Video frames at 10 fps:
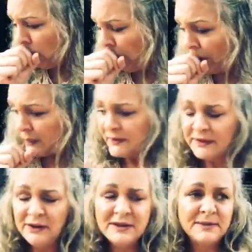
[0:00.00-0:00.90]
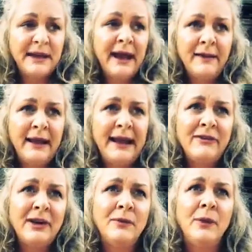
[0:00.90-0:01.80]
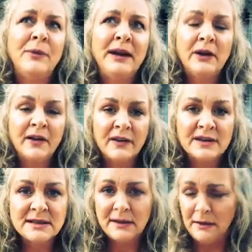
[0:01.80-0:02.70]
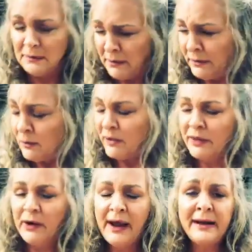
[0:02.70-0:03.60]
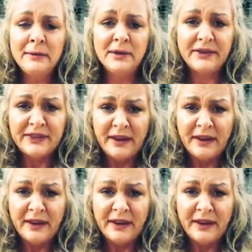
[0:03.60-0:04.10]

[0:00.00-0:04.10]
Excuse me. And even when we look at this with our animals,